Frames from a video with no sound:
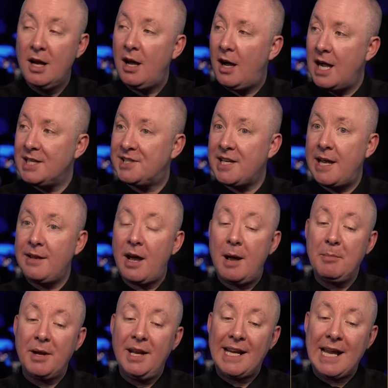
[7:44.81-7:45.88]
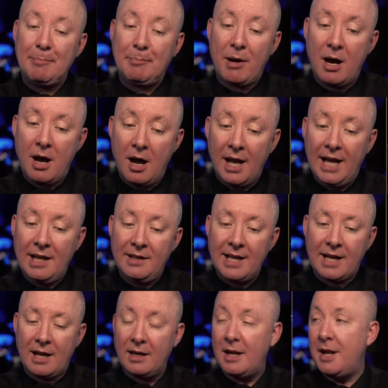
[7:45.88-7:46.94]
I said, I'm going to get behind
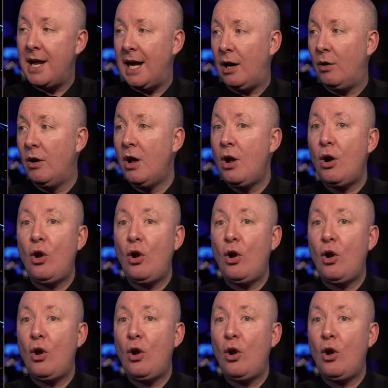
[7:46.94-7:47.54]
Nikola now.